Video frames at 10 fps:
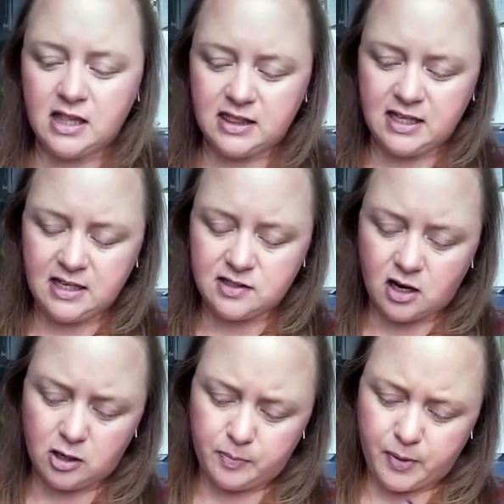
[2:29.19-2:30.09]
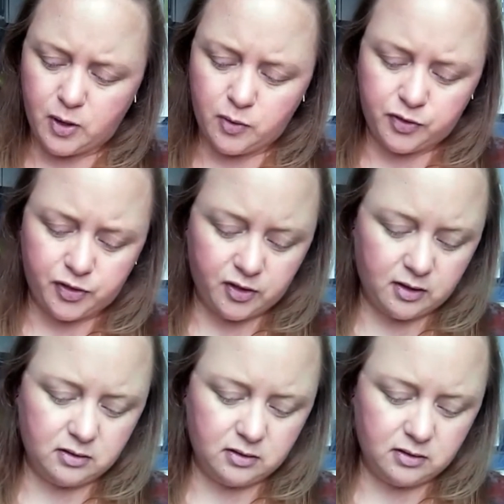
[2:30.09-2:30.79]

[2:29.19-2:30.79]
These are both